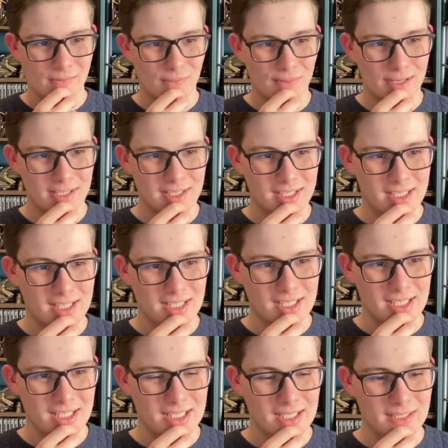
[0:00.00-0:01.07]

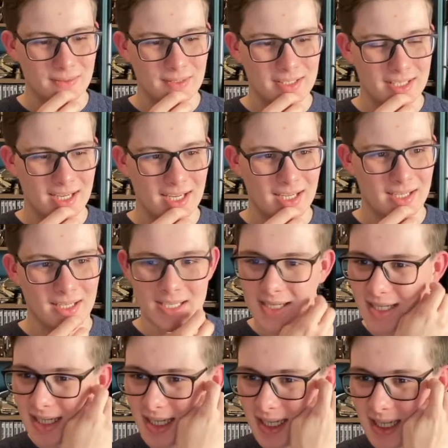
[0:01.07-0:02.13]
which which yeah
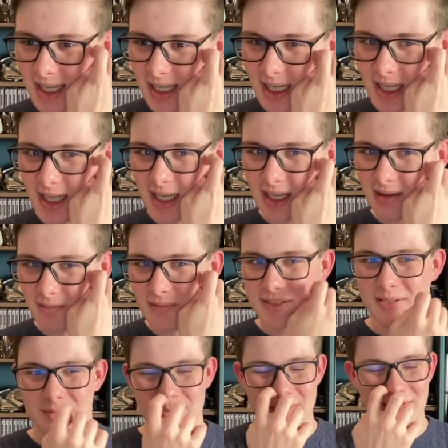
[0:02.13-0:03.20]

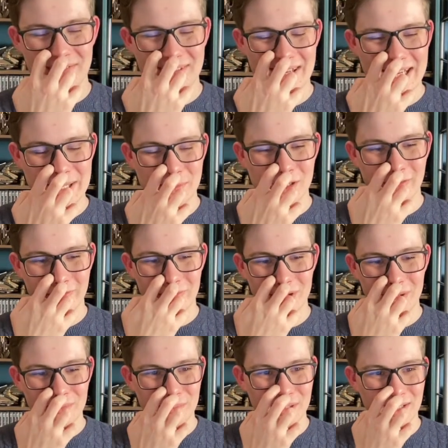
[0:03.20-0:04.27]
was was a bit of a sneaky move from them,